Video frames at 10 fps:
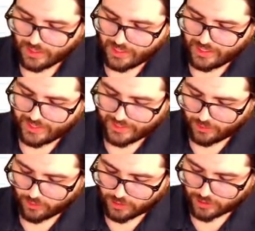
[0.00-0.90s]
And I
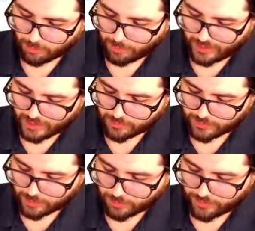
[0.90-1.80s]
looked at the bottom
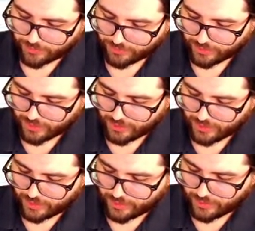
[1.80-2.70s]
numbers
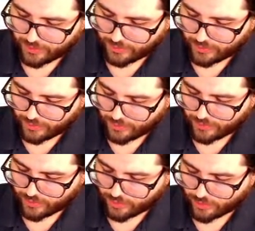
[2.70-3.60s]

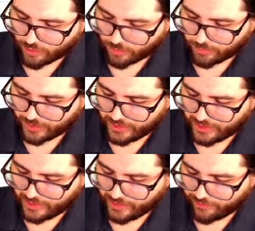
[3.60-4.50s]
to determine
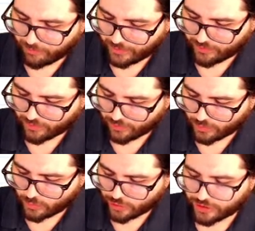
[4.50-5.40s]
if my
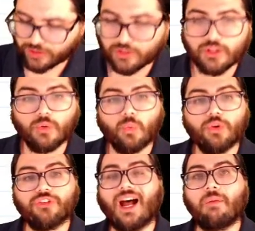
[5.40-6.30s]
solution was
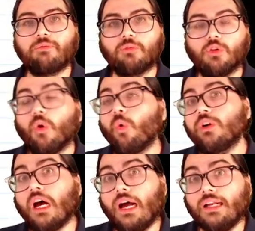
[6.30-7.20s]
optimal or
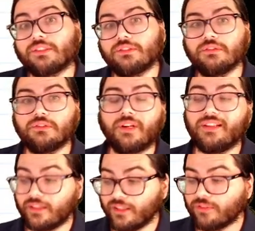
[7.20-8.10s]
not. Right?
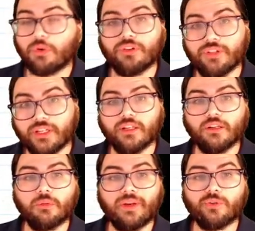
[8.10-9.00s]
This particular
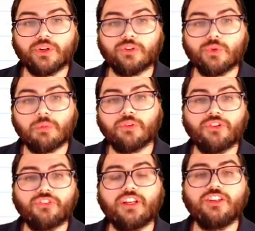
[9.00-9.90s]
matrix
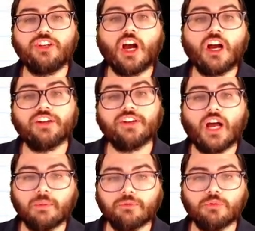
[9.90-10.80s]
represents a
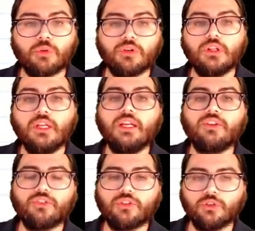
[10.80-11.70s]
non-optimal
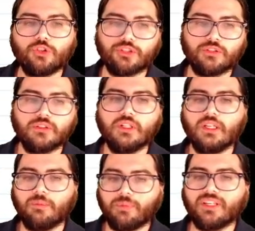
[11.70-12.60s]
solution
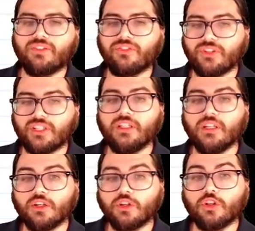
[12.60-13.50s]
because Z
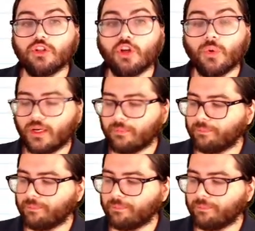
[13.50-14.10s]
could go up.